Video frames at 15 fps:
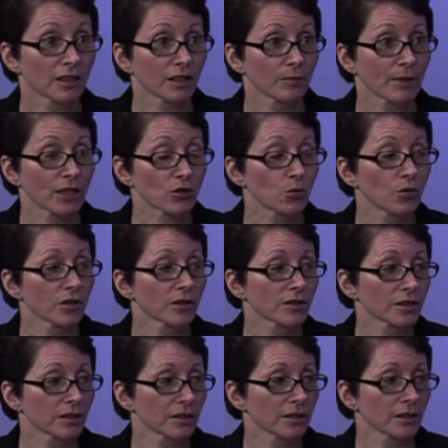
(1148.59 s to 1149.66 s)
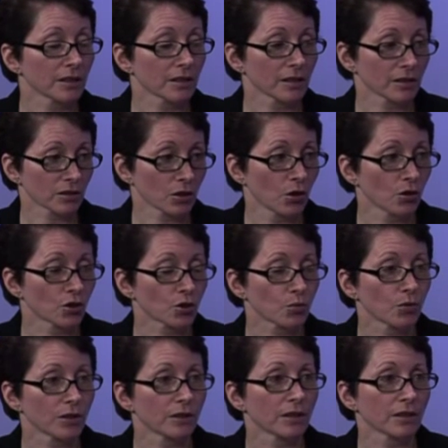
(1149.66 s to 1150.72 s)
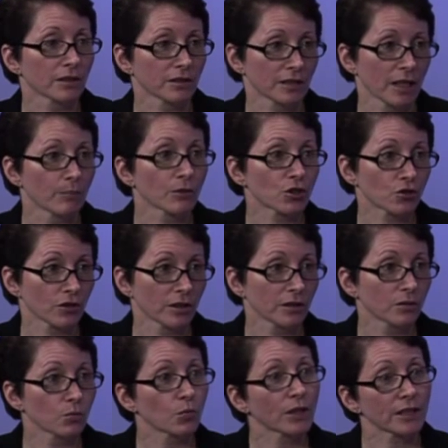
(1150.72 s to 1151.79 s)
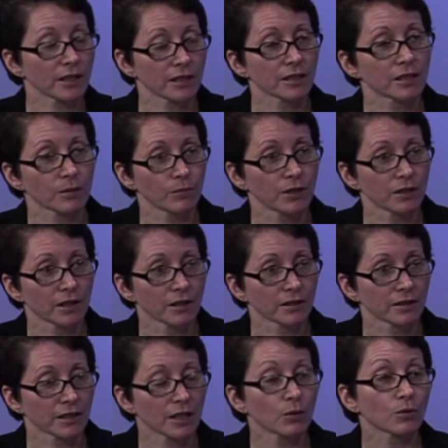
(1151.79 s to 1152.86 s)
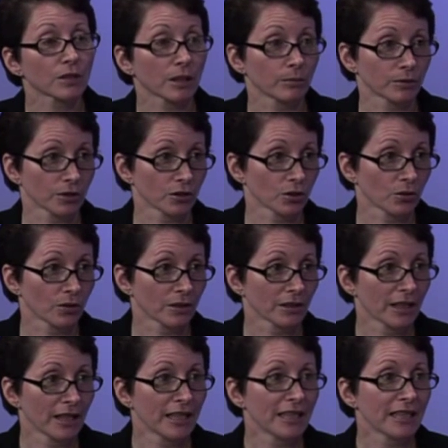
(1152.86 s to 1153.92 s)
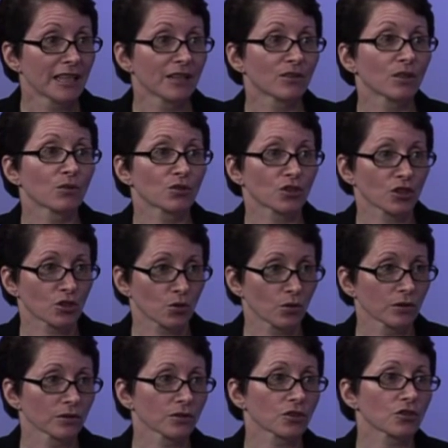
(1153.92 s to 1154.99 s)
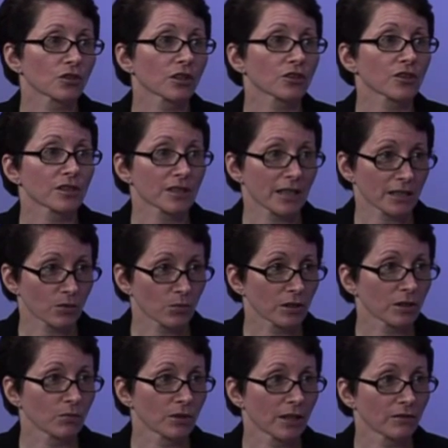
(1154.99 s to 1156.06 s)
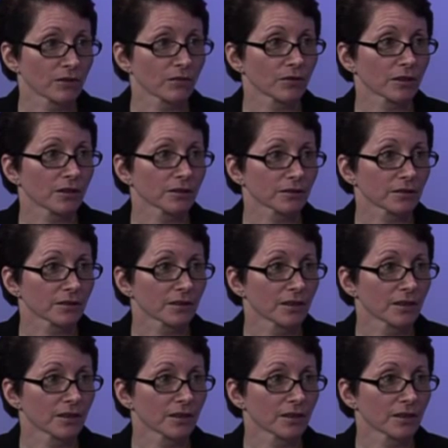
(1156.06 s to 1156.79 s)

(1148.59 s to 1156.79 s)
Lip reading: As long as the coach would demonstrate what needed to be done, he was able to do it. If there was just oral instructions, that's when he would have difficulty.